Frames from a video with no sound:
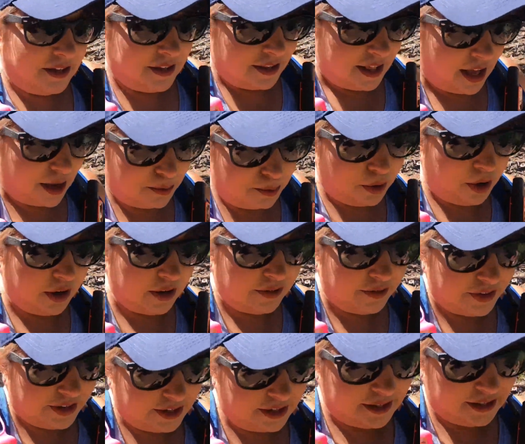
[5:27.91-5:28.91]
that part of
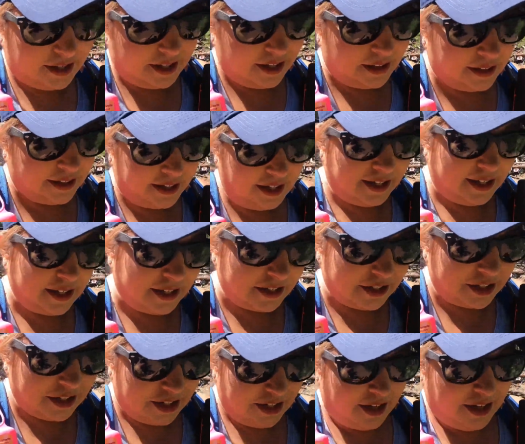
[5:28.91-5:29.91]
his
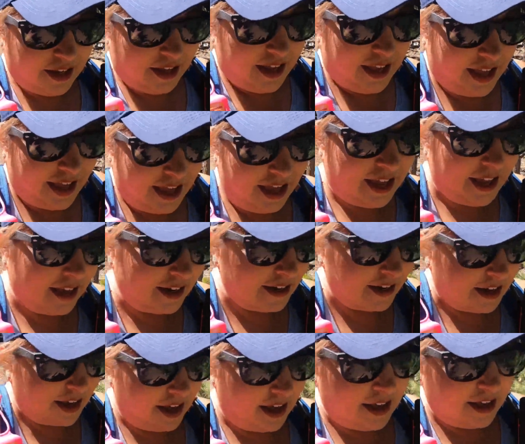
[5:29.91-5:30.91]
lineage. And
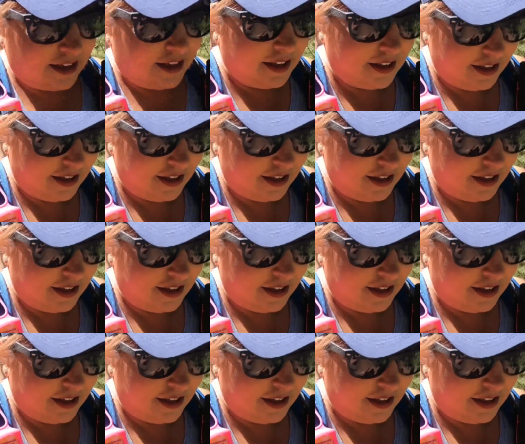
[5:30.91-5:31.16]
and